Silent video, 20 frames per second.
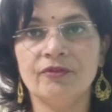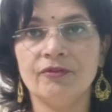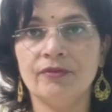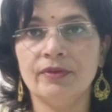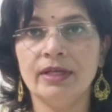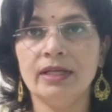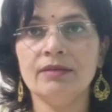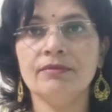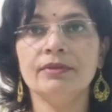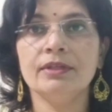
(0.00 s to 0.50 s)

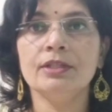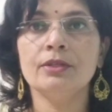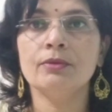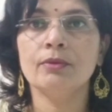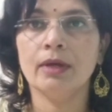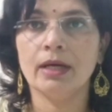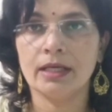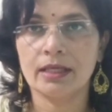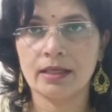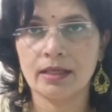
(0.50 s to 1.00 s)
whenever
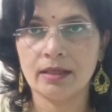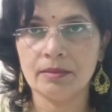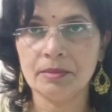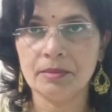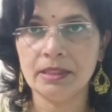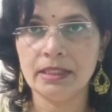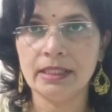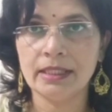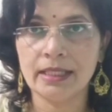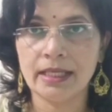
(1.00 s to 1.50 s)
you are
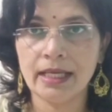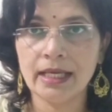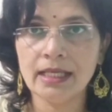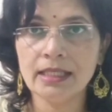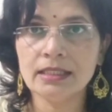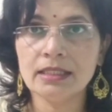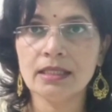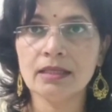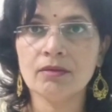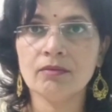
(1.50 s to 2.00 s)

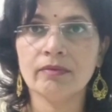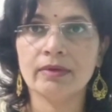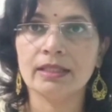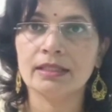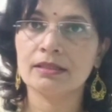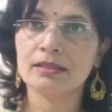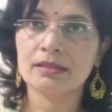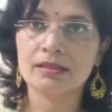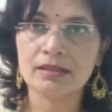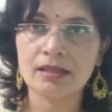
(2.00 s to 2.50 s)
communicating
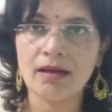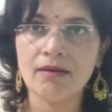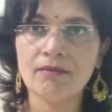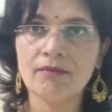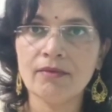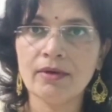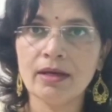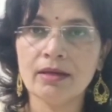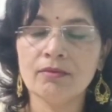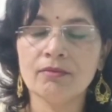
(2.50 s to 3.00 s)
with
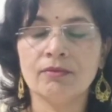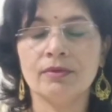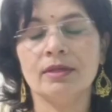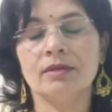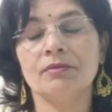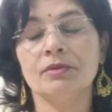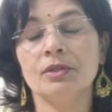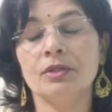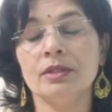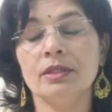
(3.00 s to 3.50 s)
someone,
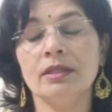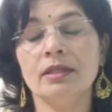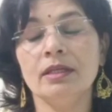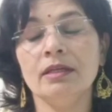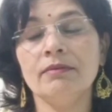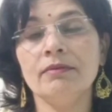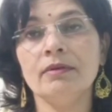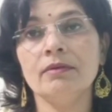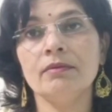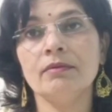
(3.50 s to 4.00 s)

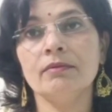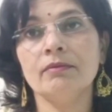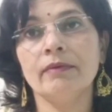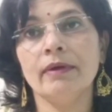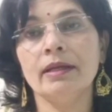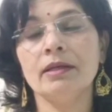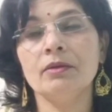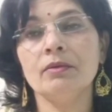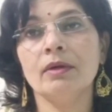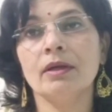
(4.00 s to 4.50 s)
even
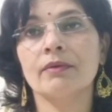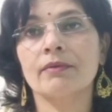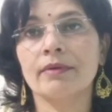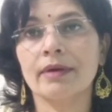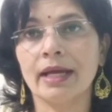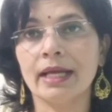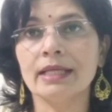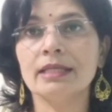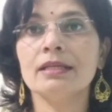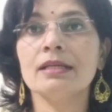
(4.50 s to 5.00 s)
when you are
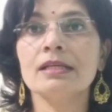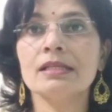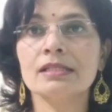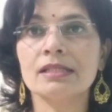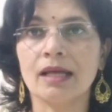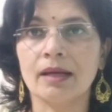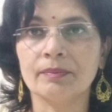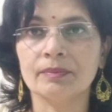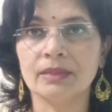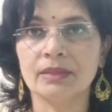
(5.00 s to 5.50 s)
writing
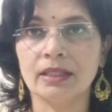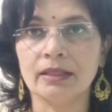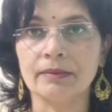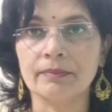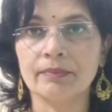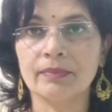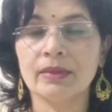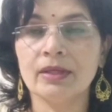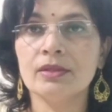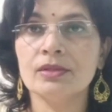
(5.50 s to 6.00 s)

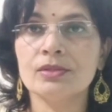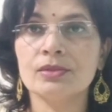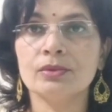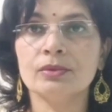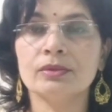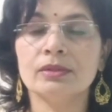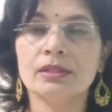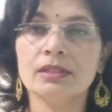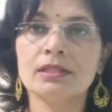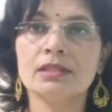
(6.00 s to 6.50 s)
something,
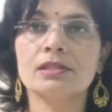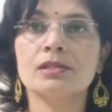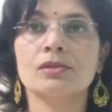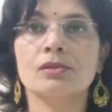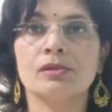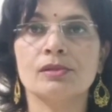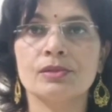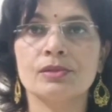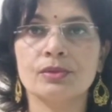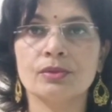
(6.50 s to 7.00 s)
so this is
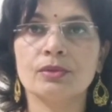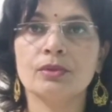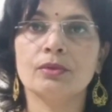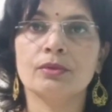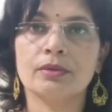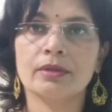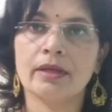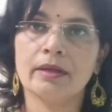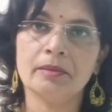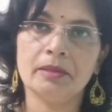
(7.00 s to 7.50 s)
also
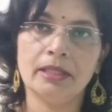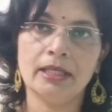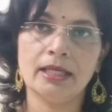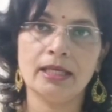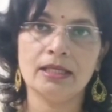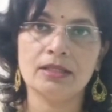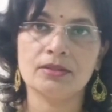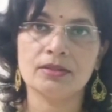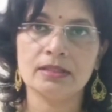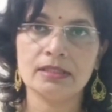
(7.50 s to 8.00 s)
your
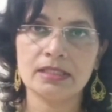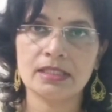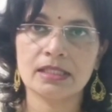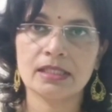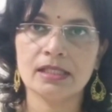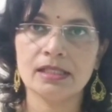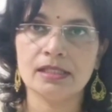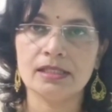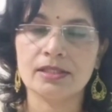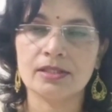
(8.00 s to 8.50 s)
communication
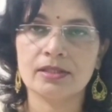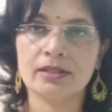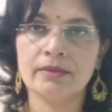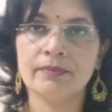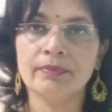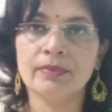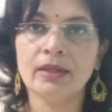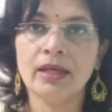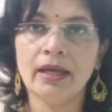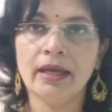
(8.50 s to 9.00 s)
skills.
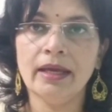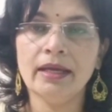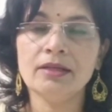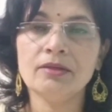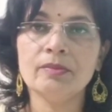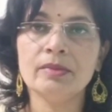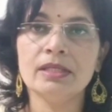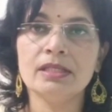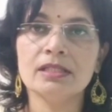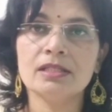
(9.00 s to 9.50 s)

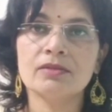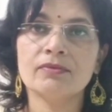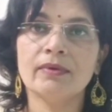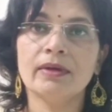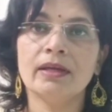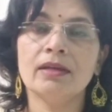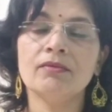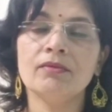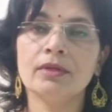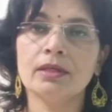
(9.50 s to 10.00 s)
It means
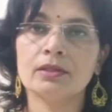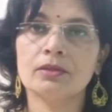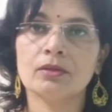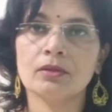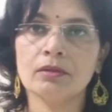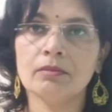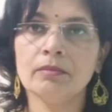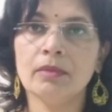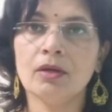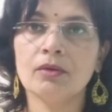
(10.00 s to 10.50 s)
when we are
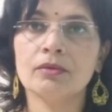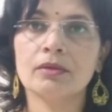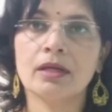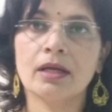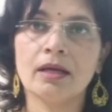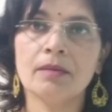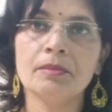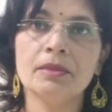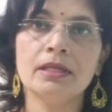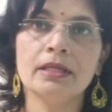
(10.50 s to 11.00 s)
talking about
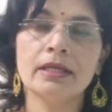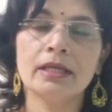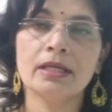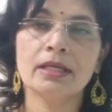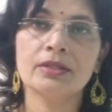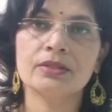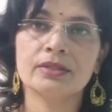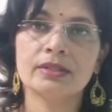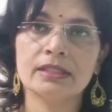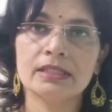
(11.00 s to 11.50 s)

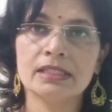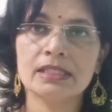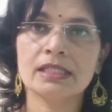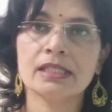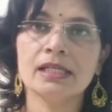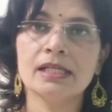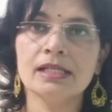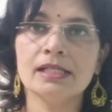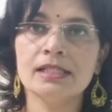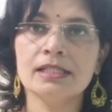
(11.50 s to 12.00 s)
communication
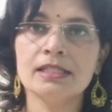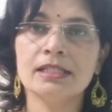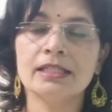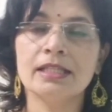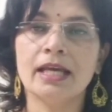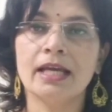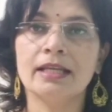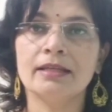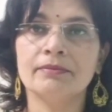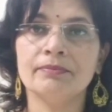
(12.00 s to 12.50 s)
skills,
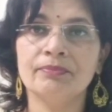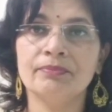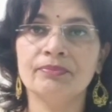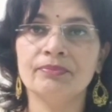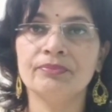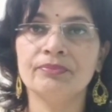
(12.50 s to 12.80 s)
then